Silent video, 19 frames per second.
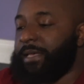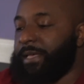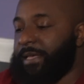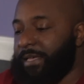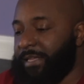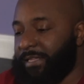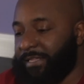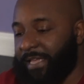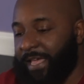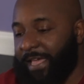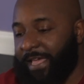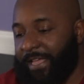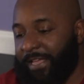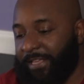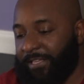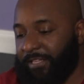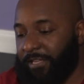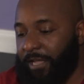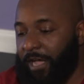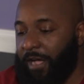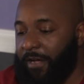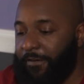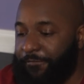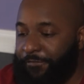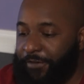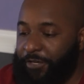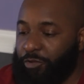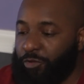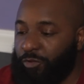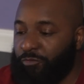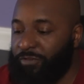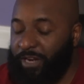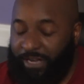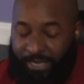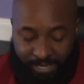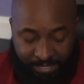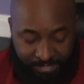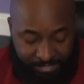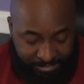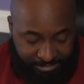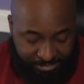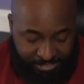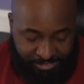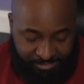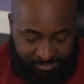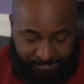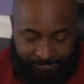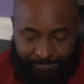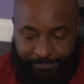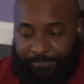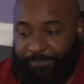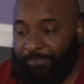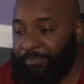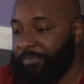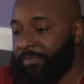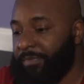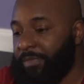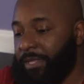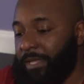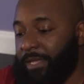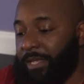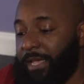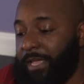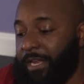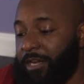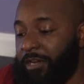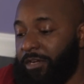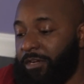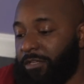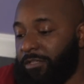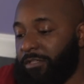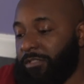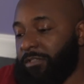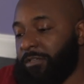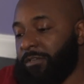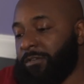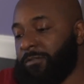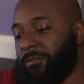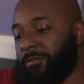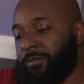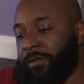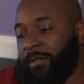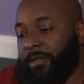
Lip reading: is it has facial recognition, and it also,